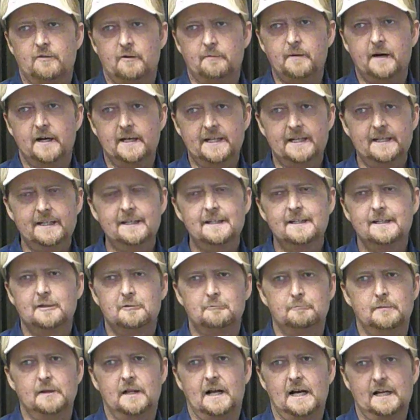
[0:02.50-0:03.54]
everybody,
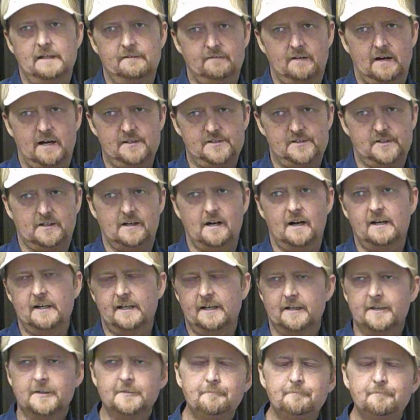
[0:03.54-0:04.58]
Blind Visor Guy
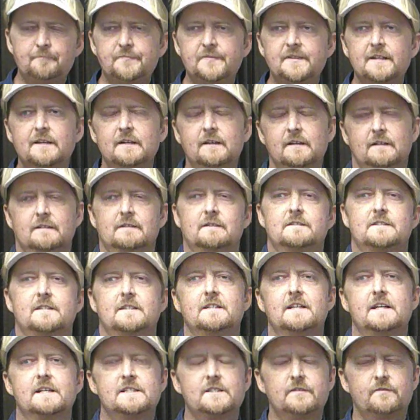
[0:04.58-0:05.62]
here. On
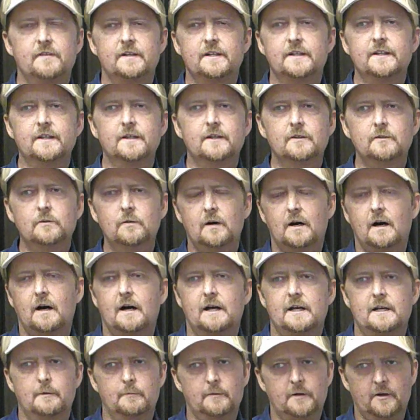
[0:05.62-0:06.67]
today's video,
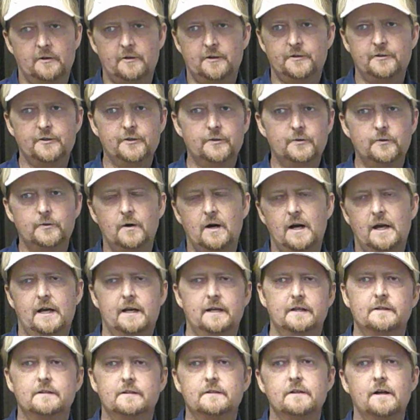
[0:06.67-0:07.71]
I am going to do
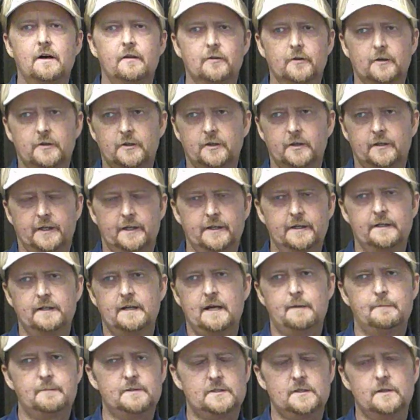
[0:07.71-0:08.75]
another cooking
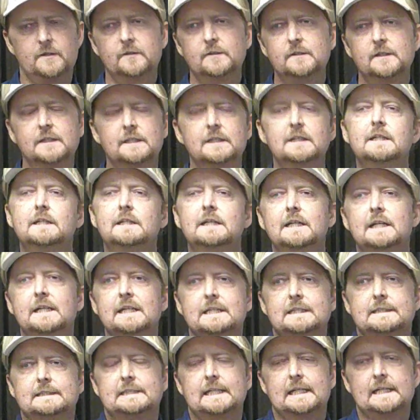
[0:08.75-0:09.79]
episode.
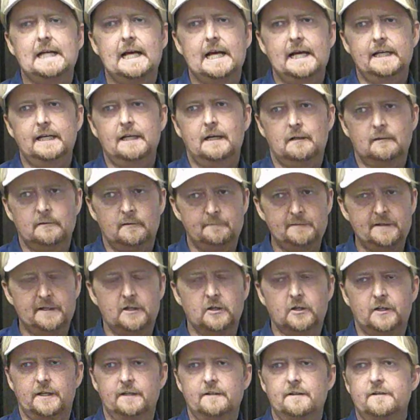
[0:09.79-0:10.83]
Today, I'm going to be
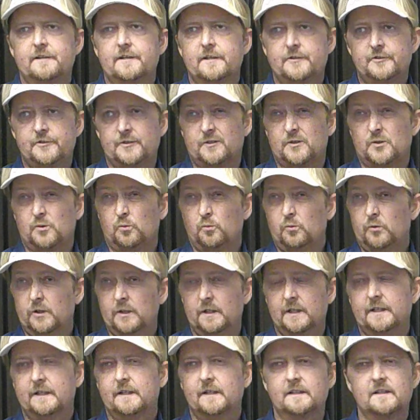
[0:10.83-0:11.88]
cooking a dish that's
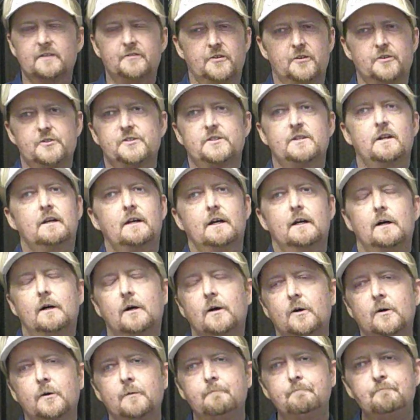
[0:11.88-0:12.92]
really good if you're stuck at
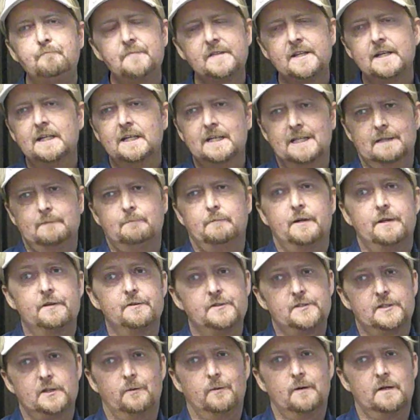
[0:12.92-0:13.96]
home, but you
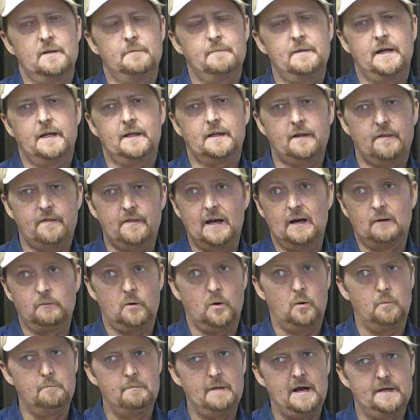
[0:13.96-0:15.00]
still want to make that
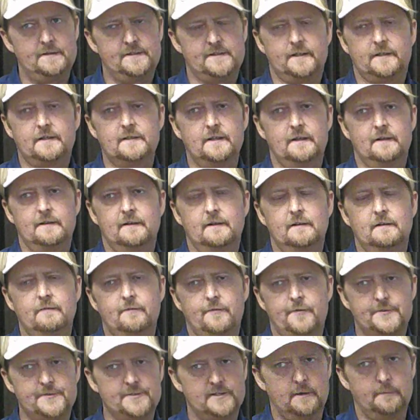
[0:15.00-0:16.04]
romantic dinner
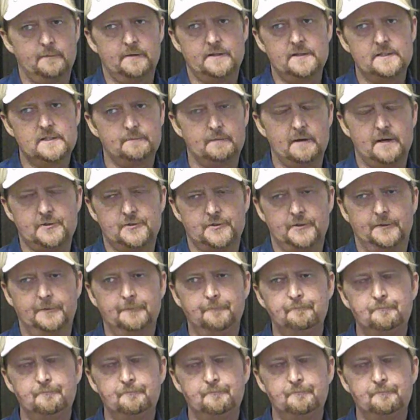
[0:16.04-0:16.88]
for somebody special.